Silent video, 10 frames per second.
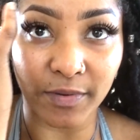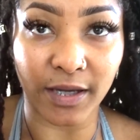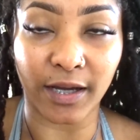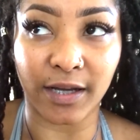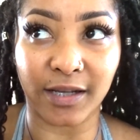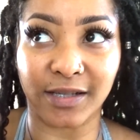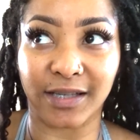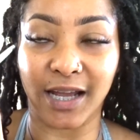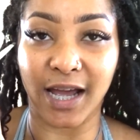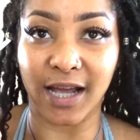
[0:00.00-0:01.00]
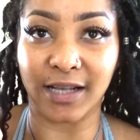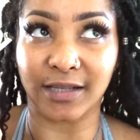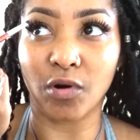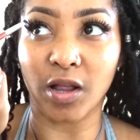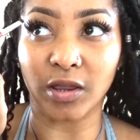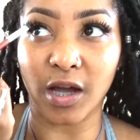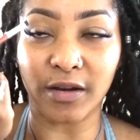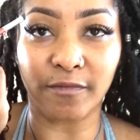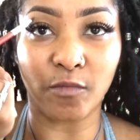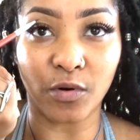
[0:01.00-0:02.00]
because it has a lot
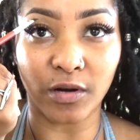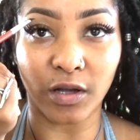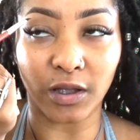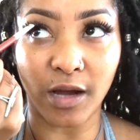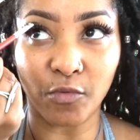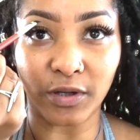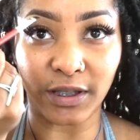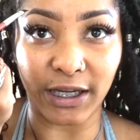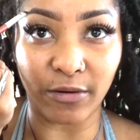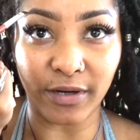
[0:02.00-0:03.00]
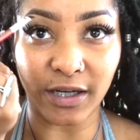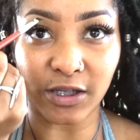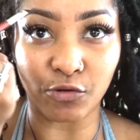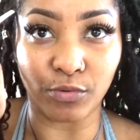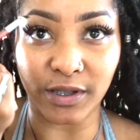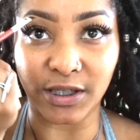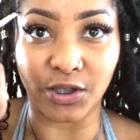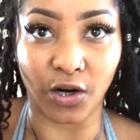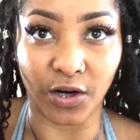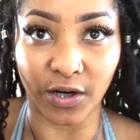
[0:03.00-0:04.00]
of more a lot more liquid, and it's really
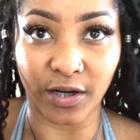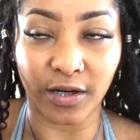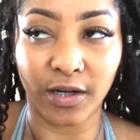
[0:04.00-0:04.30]
dark,